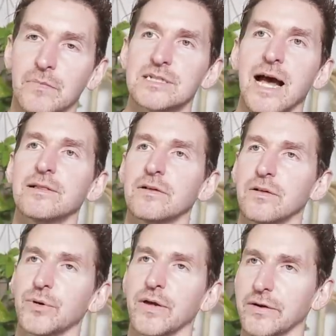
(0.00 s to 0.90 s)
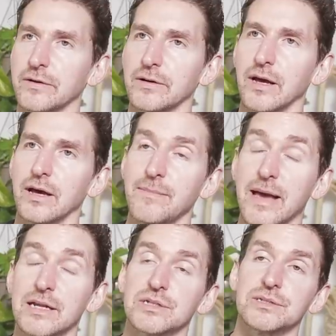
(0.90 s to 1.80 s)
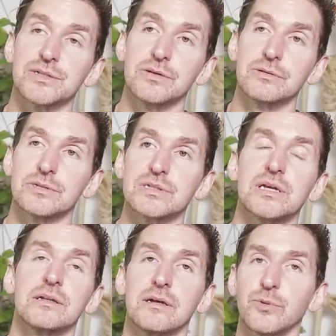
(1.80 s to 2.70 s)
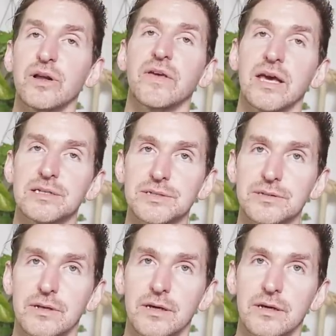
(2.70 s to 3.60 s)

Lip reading: Tyler, the brother, manages to steal a briefcase